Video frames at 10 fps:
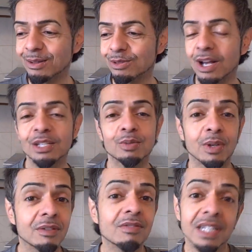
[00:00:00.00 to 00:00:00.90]
So I just
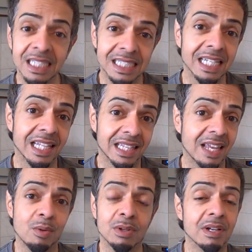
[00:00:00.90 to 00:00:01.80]
want to really say that
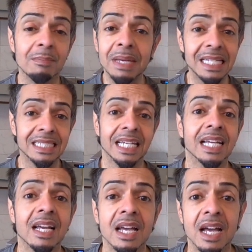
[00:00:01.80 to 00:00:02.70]
they were amazing